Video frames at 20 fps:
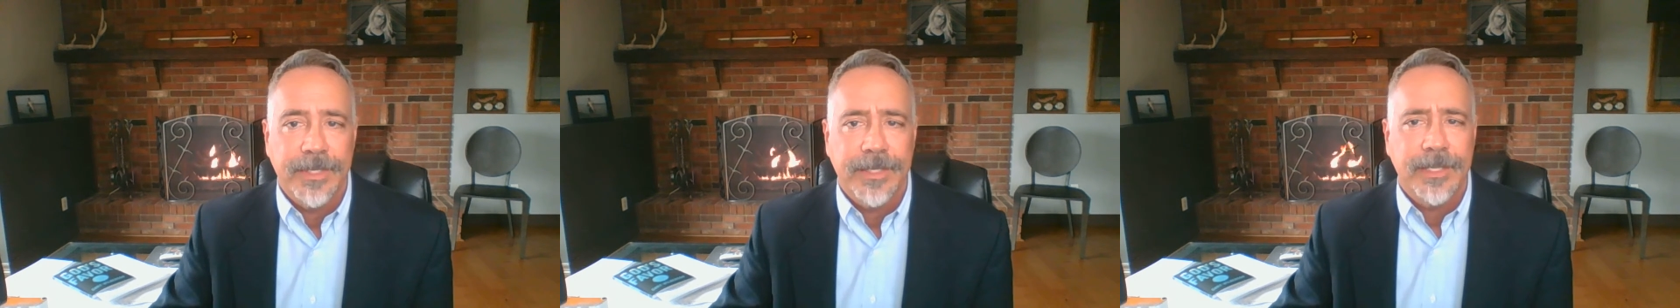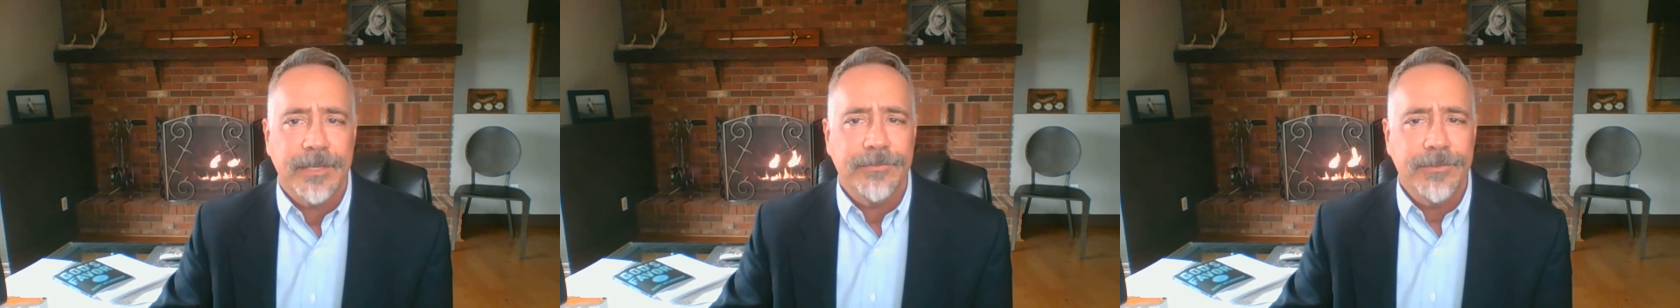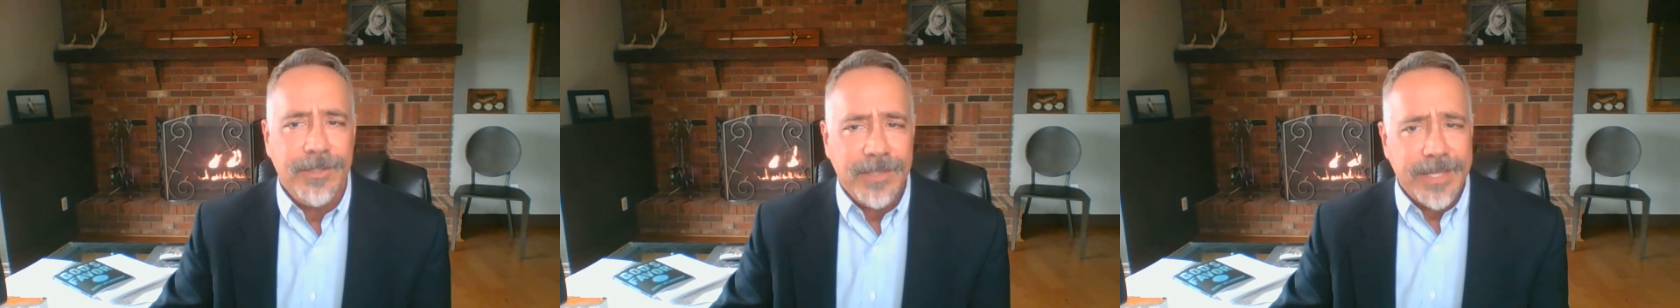
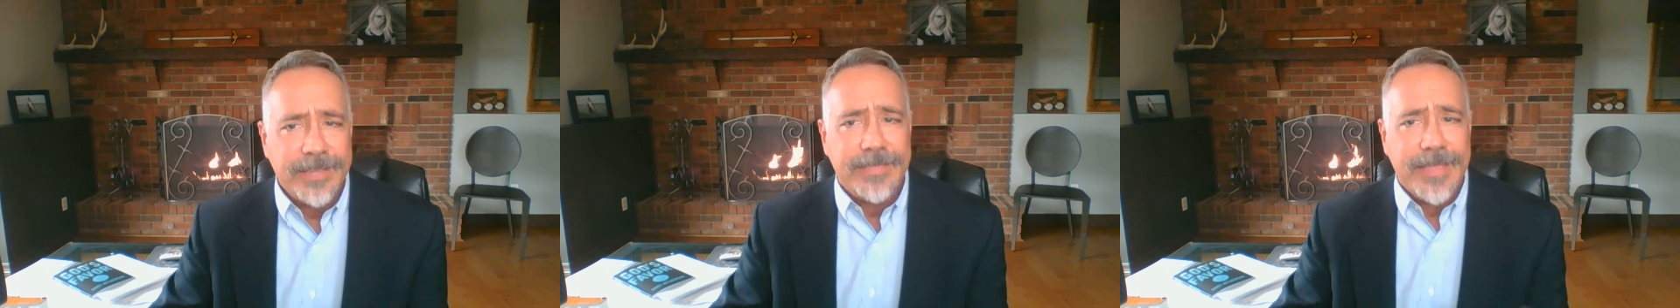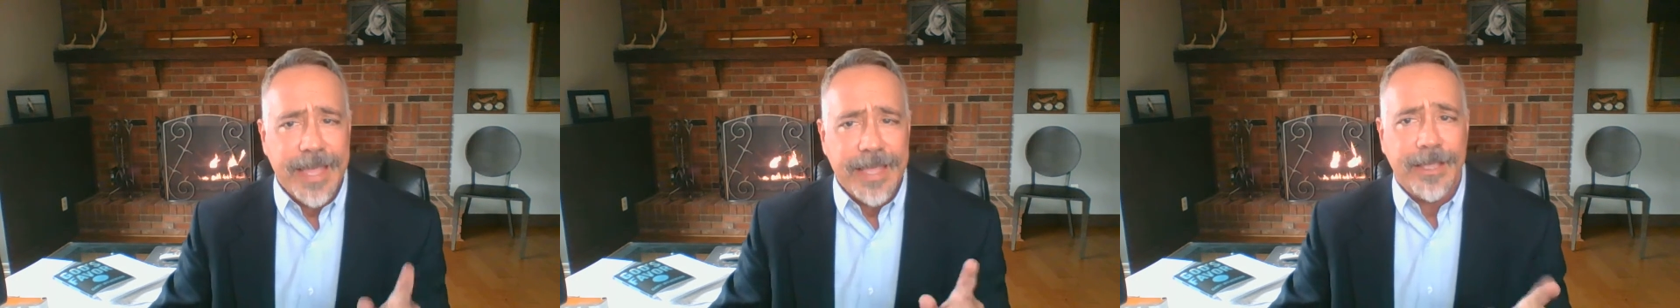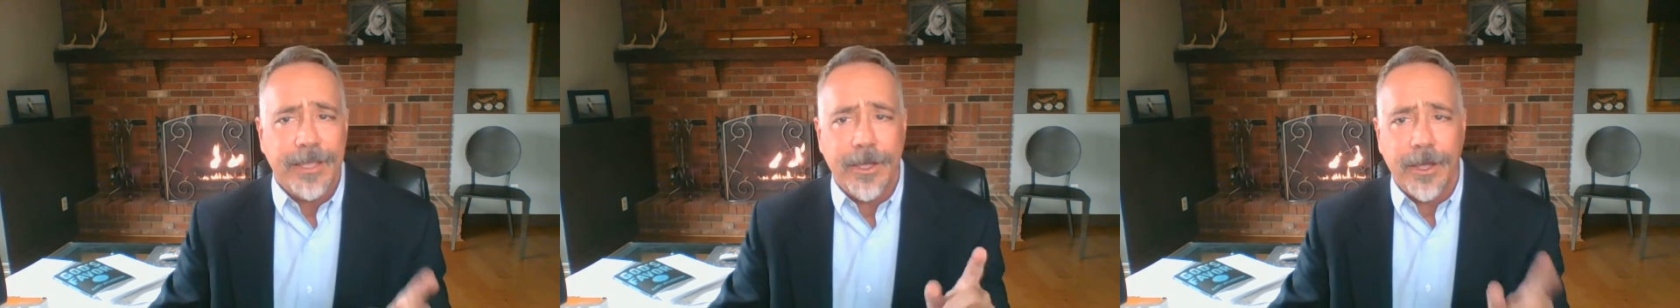if you let
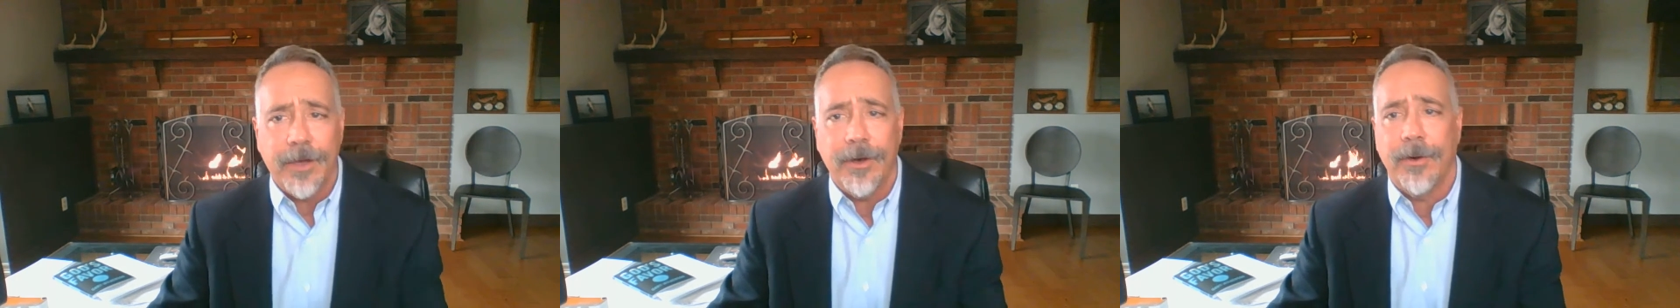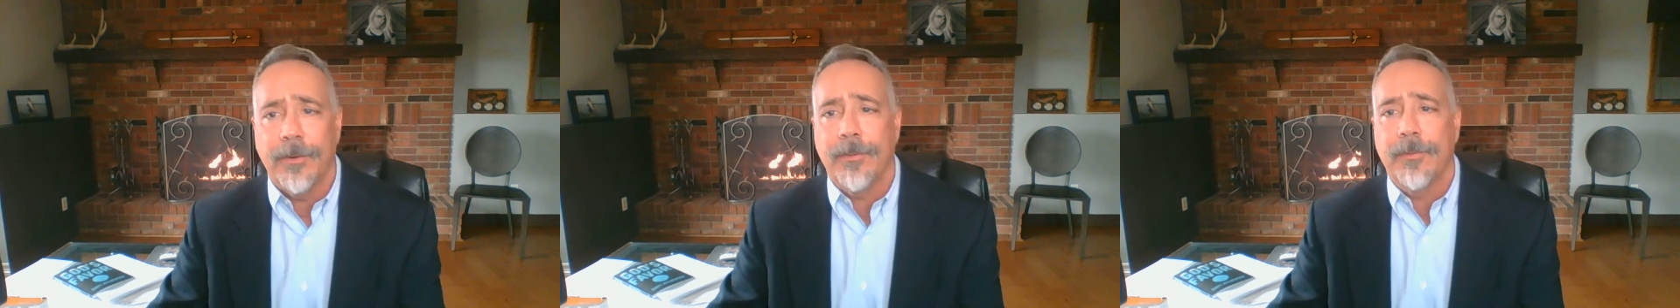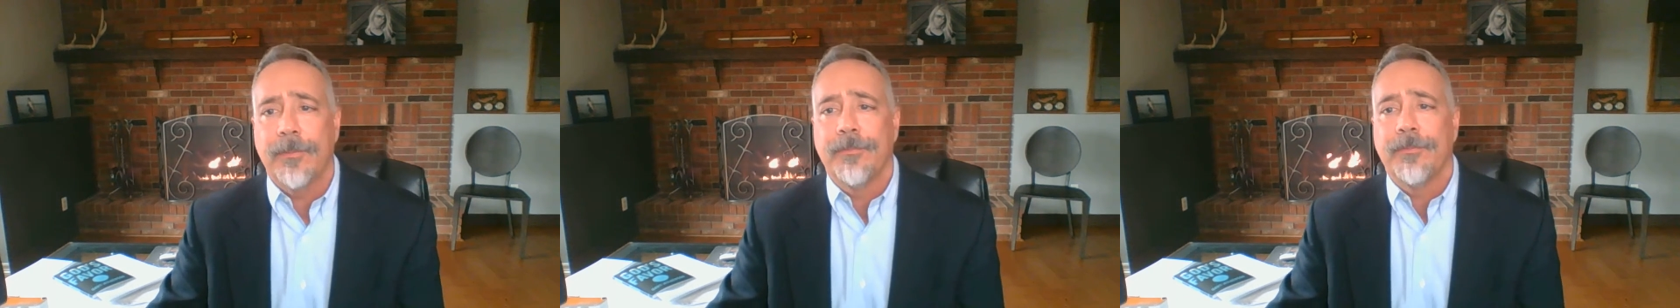that
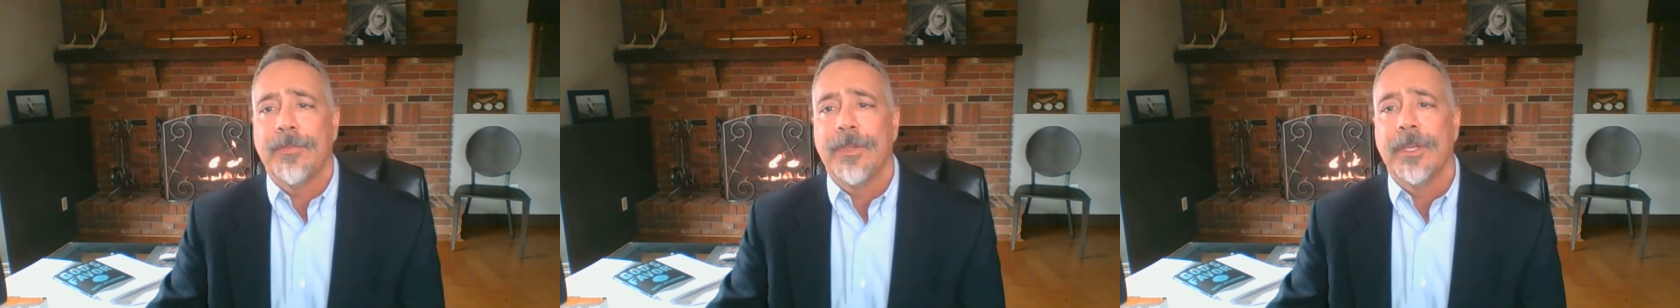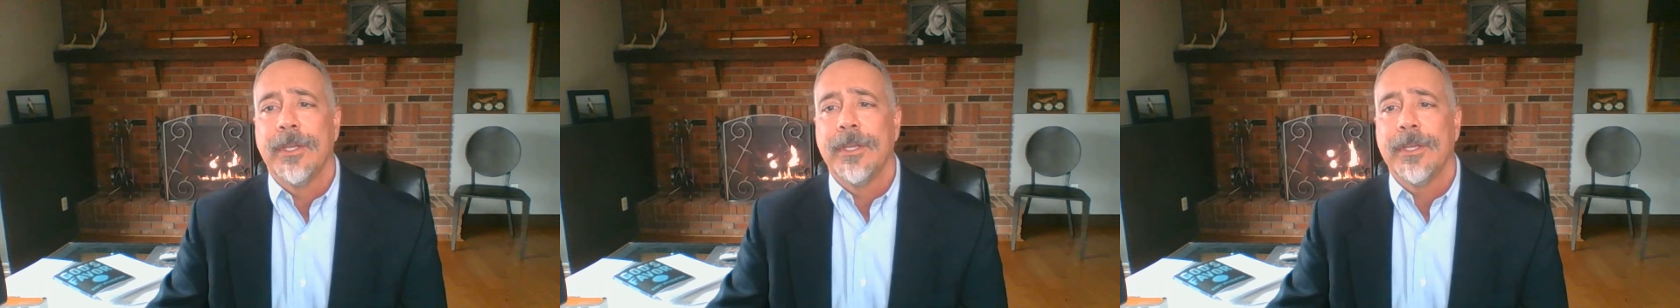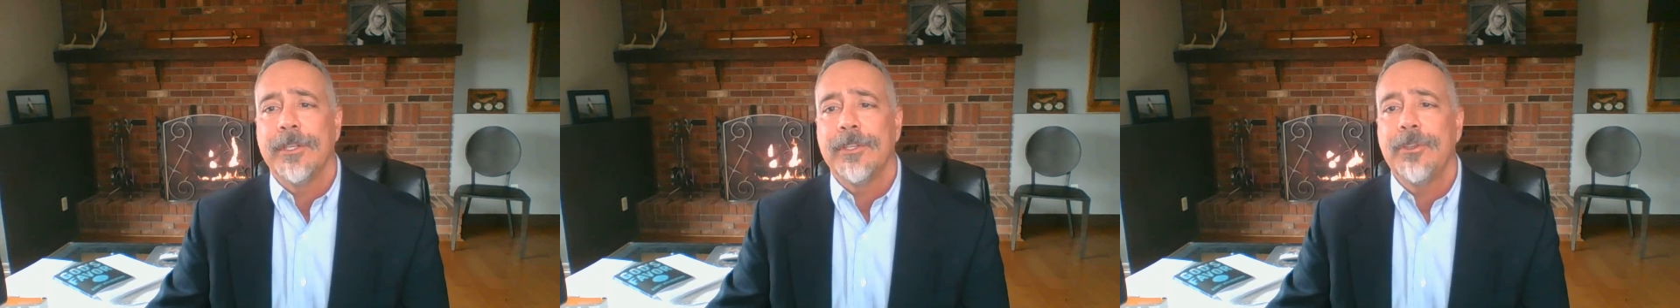go,
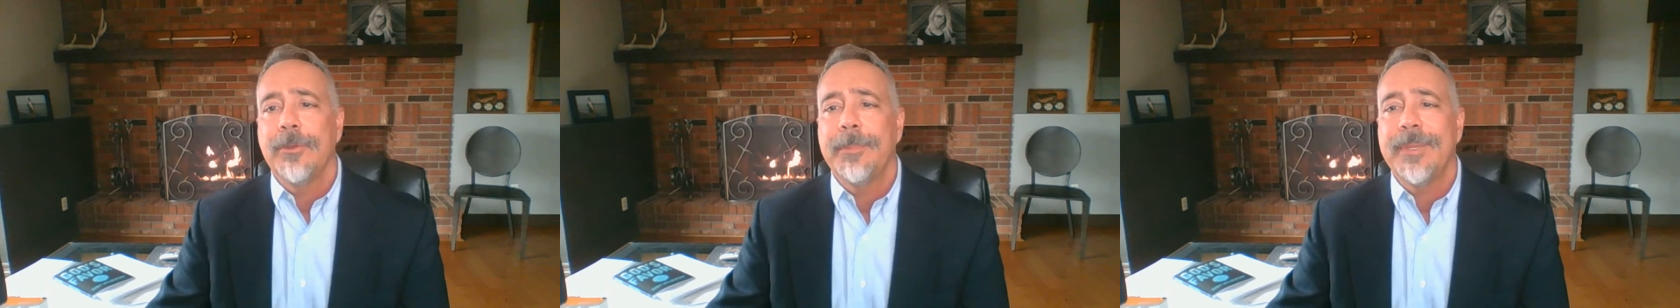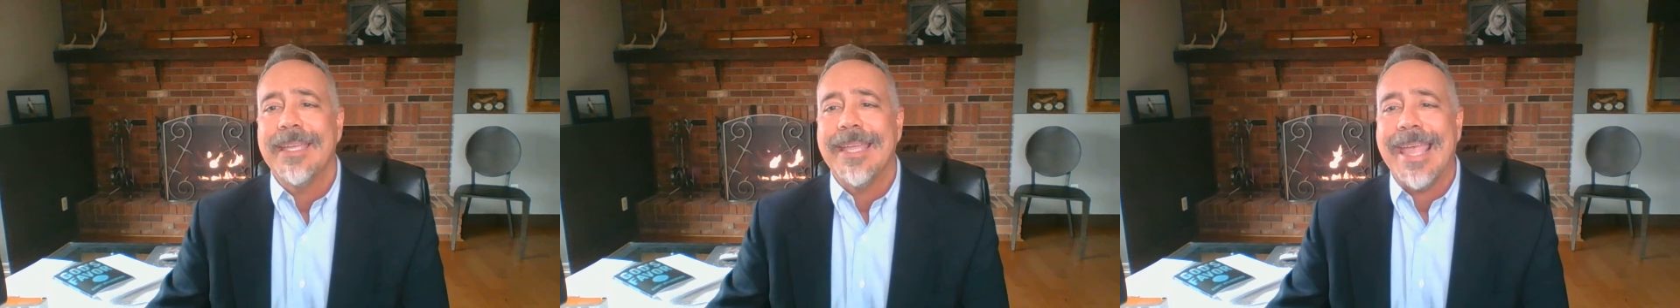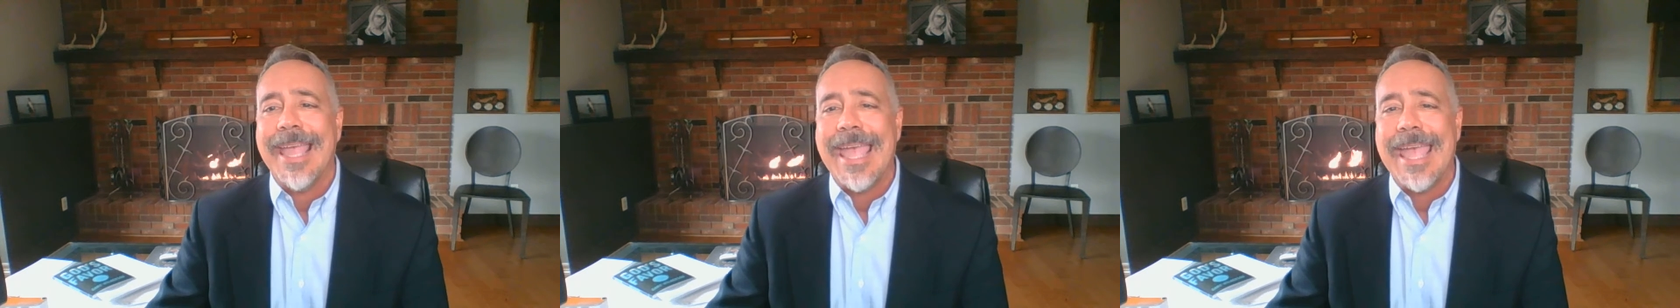you'll
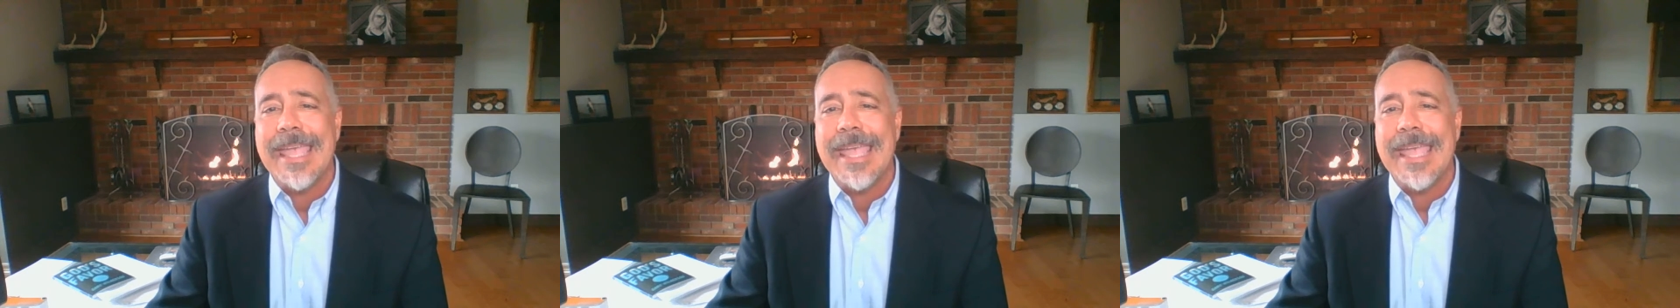be